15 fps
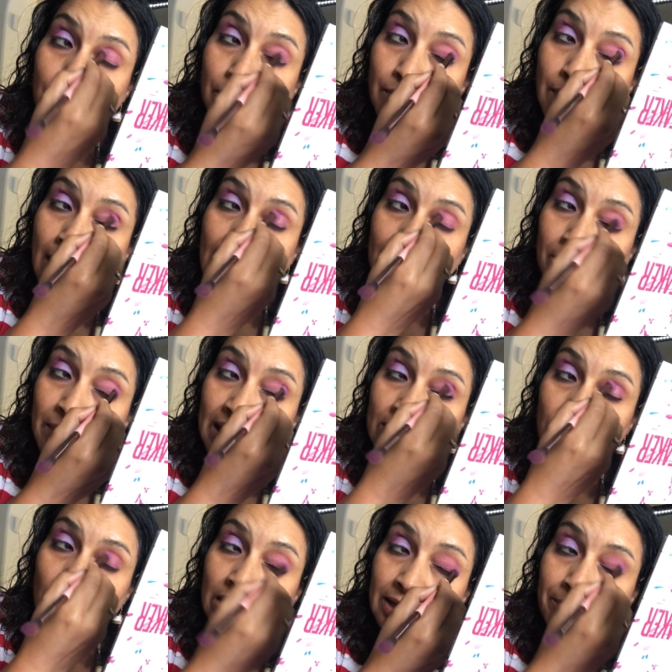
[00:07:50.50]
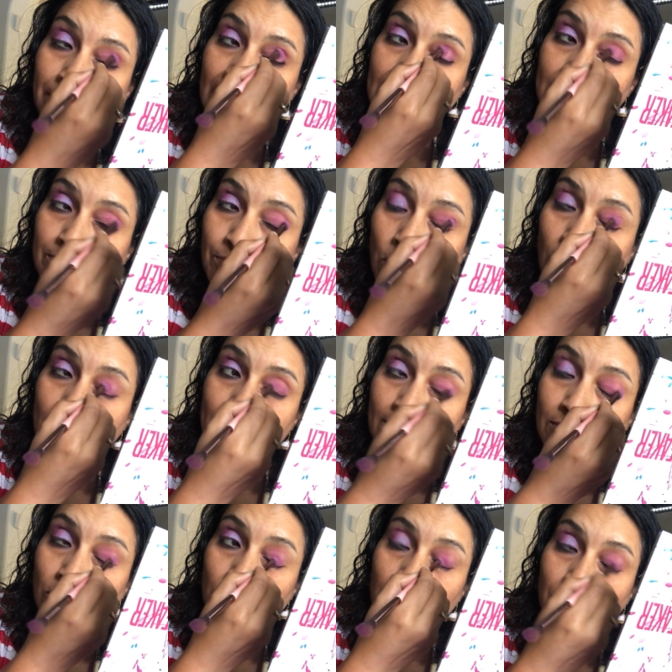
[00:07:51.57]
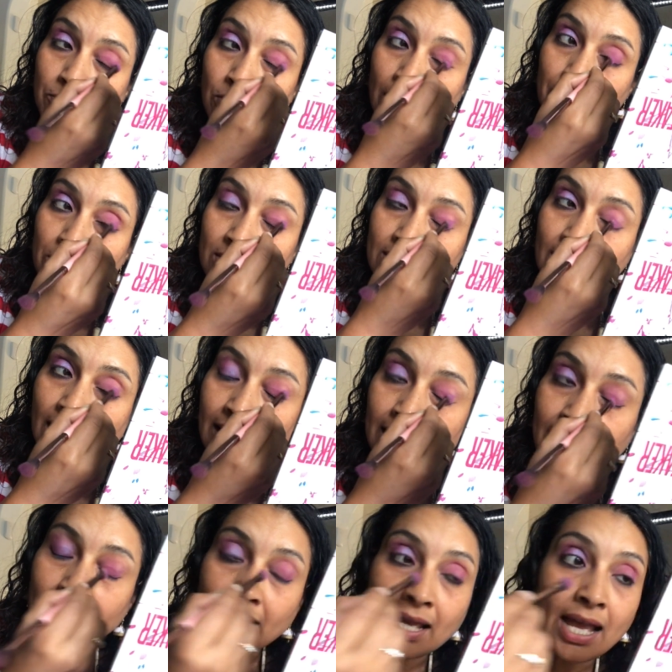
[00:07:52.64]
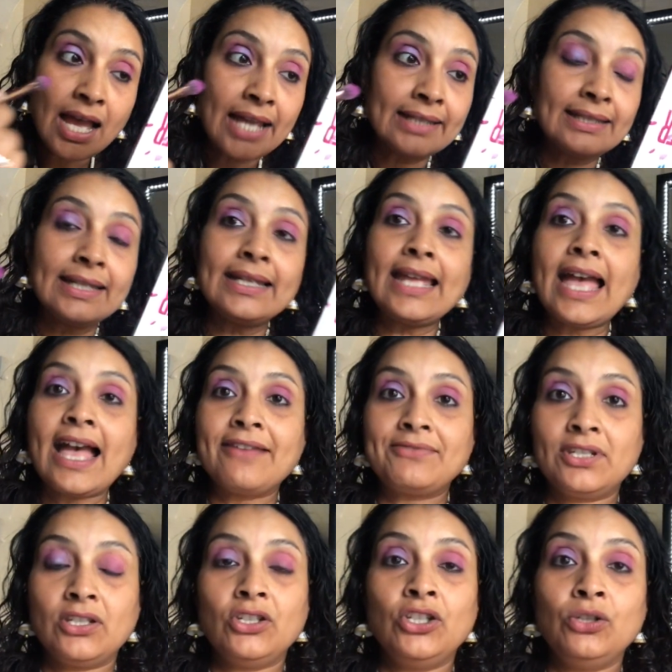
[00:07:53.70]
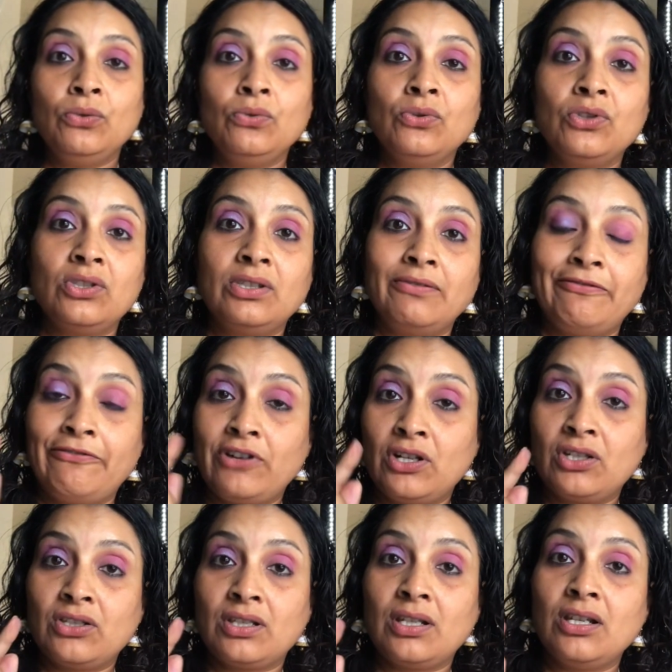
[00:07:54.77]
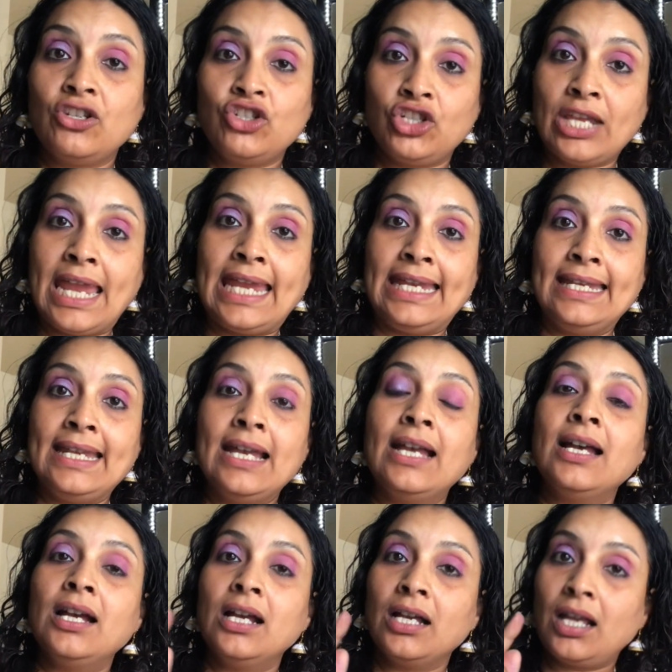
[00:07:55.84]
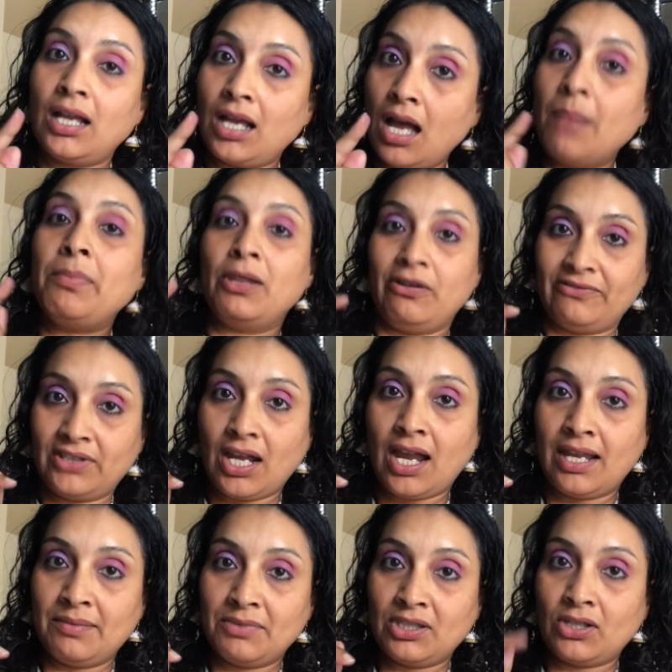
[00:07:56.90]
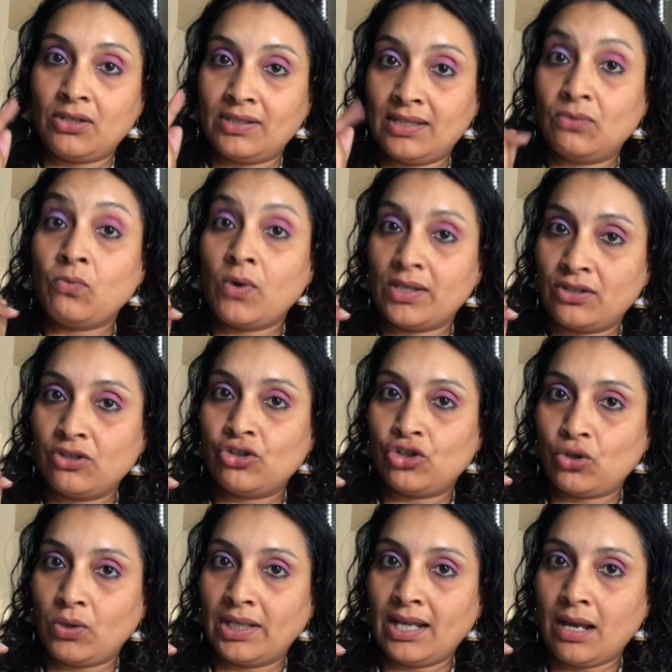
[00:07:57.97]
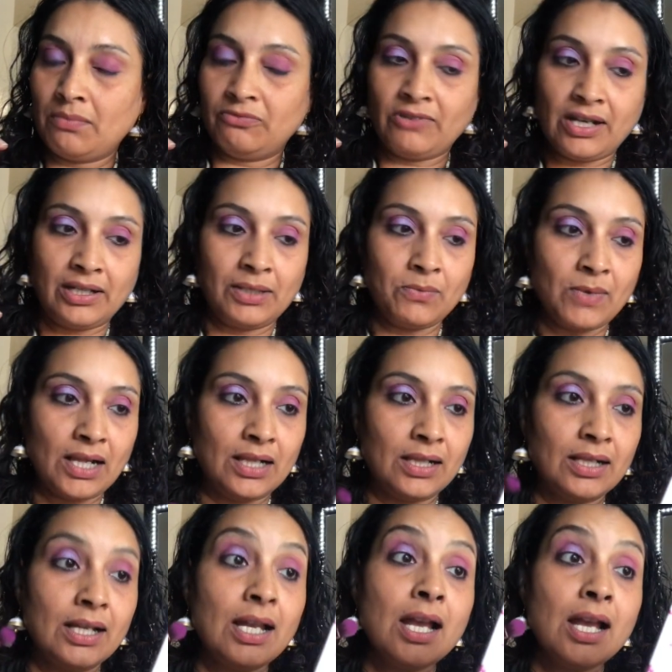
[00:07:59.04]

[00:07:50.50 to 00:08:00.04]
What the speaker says: Mac Painterly Paintpot, or the primer side, I did have to use the first shade a couple of times because it wasn't showing up very well.